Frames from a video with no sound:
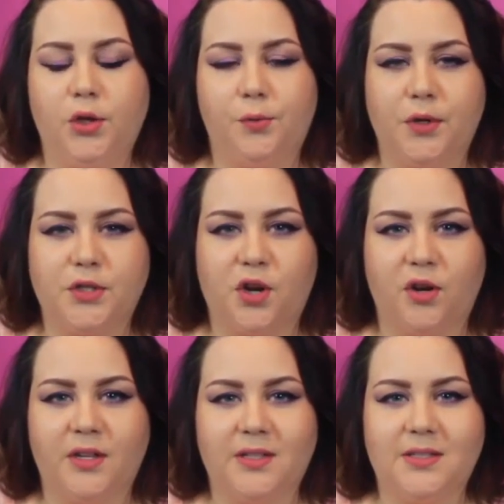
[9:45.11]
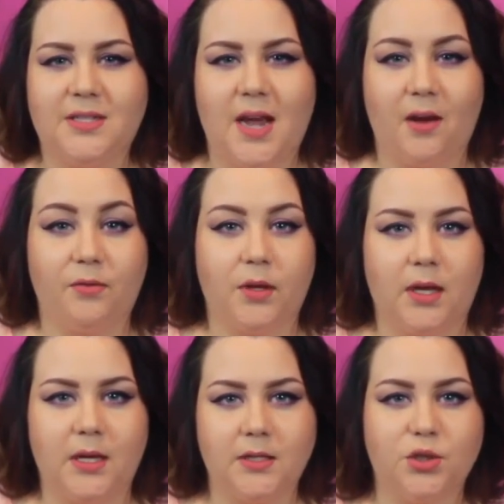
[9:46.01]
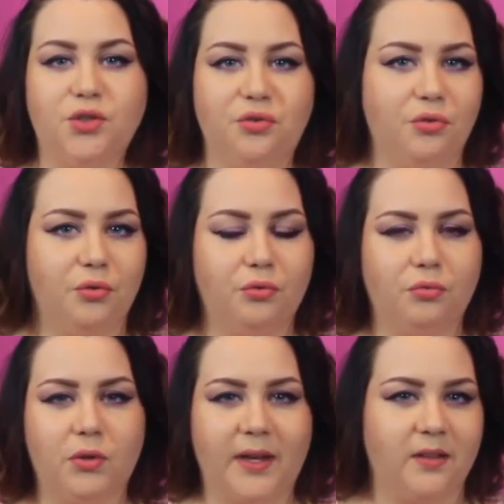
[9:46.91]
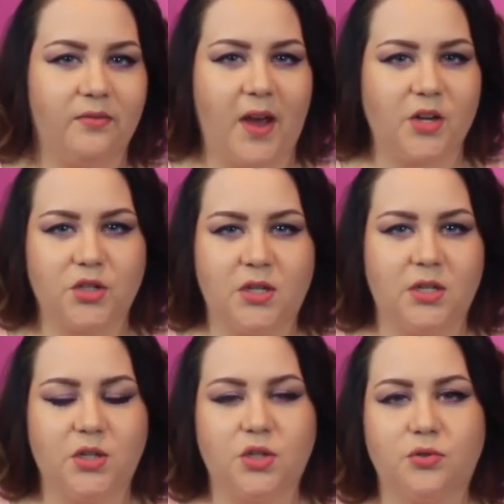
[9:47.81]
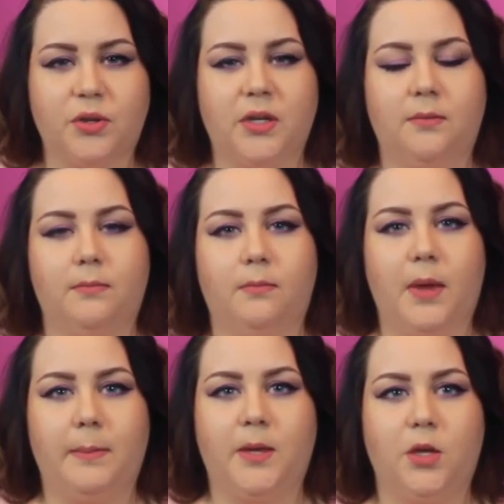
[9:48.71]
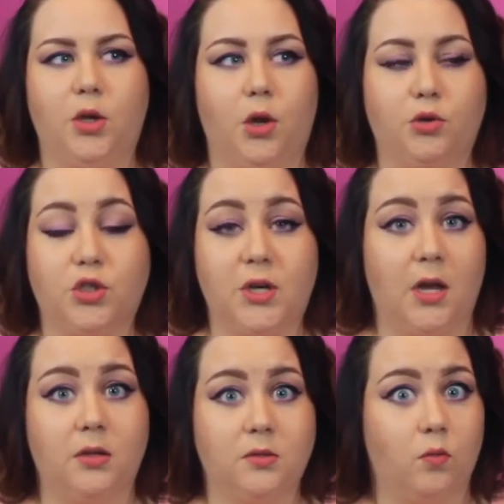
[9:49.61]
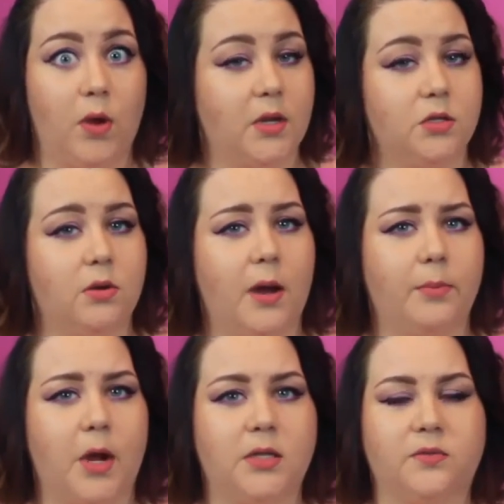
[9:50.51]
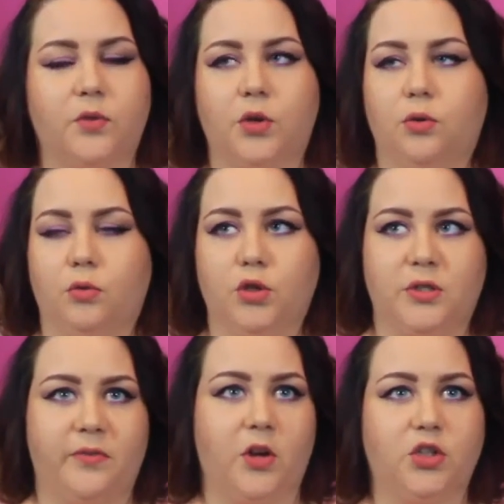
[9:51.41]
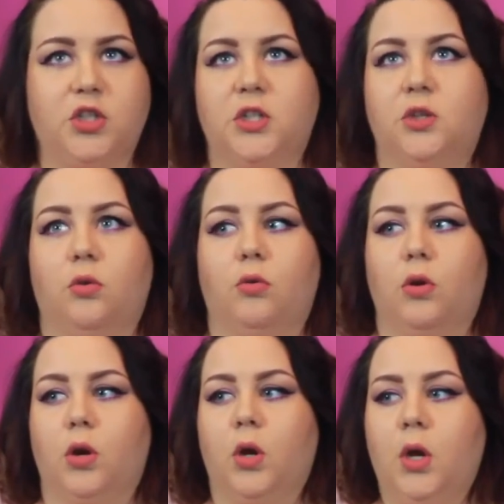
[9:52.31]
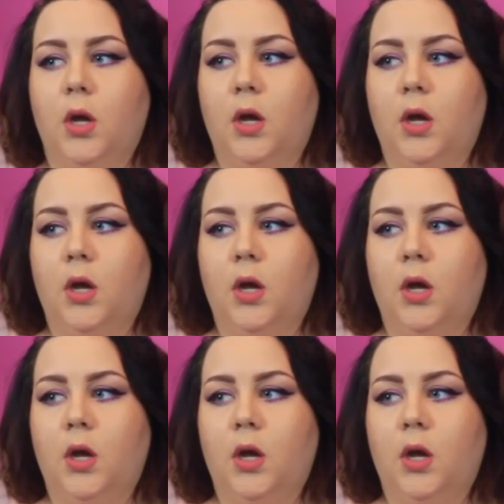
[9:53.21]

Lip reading: you want to start dabbling into like the fashion industry, and maybe, you know, Chanel is way too high priced for you, or Givenchy, or